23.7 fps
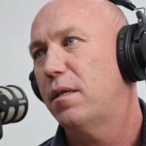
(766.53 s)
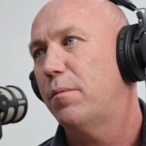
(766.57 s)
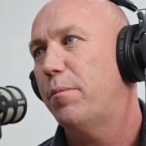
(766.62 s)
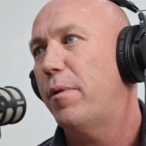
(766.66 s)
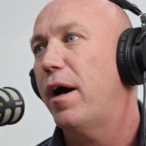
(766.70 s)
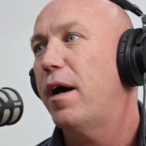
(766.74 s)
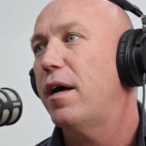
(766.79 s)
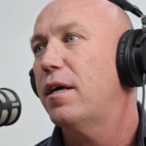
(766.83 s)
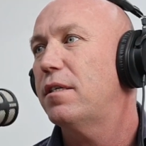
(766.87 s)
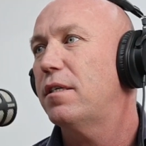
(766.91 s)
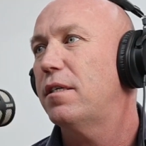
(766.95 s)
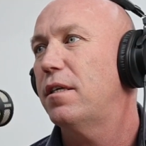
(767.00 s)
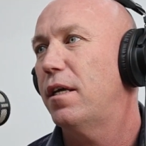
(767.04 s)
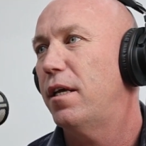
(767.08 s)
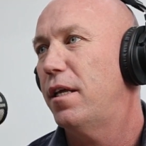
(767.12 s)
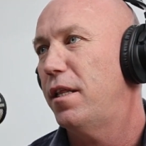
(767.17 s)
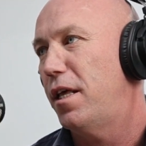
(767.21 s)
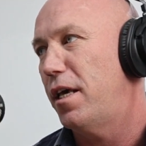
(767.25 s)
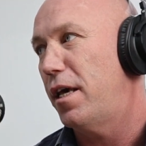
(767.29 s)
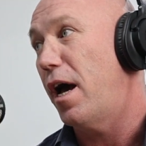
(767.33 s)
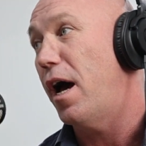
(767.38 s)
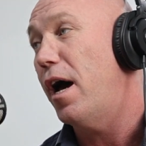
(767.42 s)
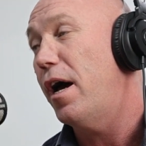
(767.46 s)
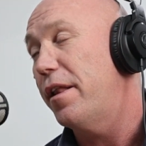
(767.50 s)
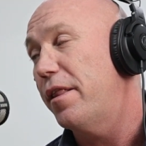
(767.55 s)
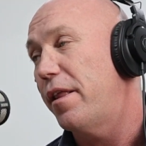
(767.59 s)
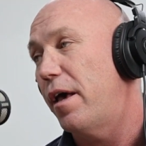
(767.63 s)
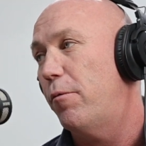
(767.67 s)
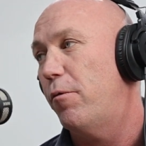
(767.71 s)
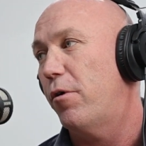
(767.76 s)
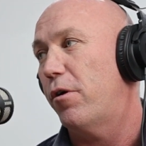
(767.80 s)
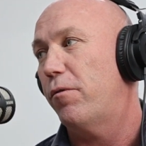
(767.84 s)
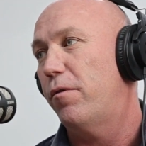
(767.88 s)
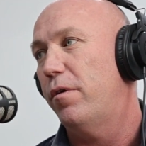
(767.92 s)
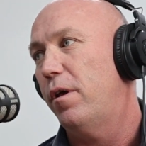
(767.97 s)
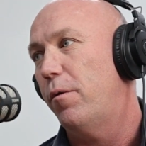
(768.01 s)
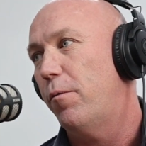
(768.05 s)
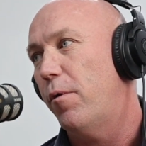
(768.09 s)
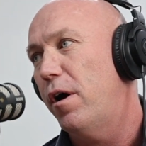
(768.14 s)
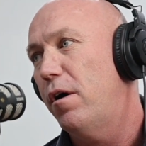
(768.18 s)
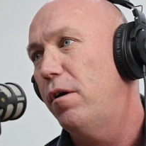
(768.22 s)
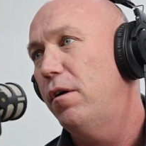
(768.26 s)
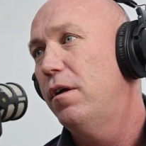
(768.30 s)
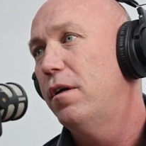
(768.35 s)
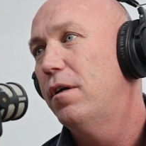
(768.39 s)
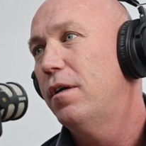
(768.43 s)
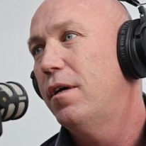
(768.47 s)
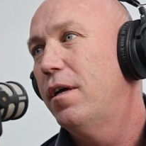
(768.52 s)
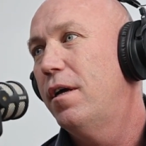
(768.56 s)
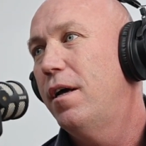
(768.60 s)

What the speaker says: in the past in the yard, and they work really well.